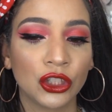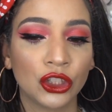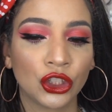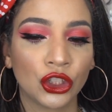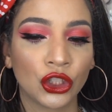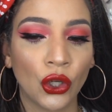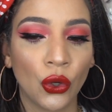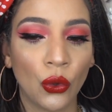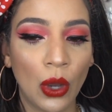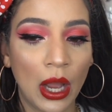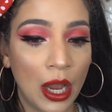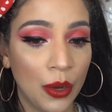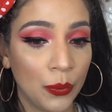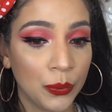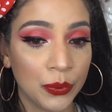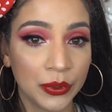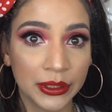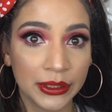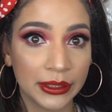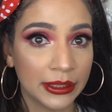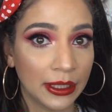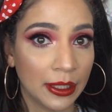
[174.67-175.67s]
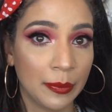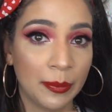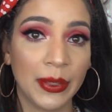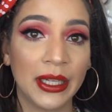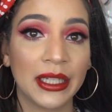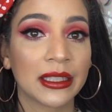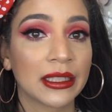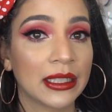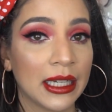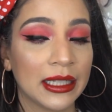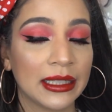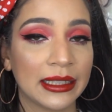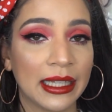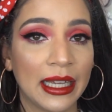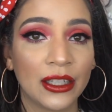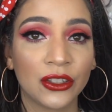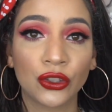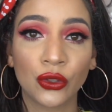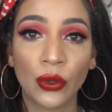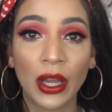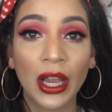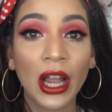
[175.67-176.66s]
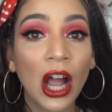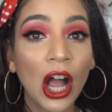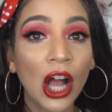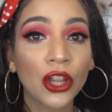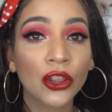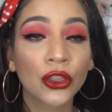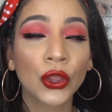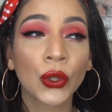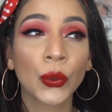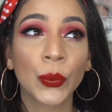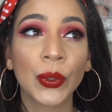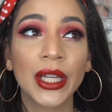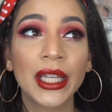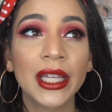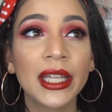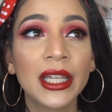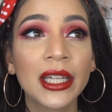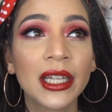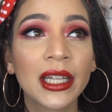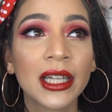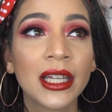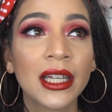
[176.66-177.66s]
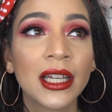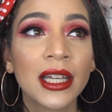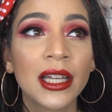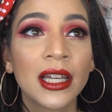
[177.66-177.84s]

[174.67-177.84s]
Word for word: So I was amazed at that. So I got three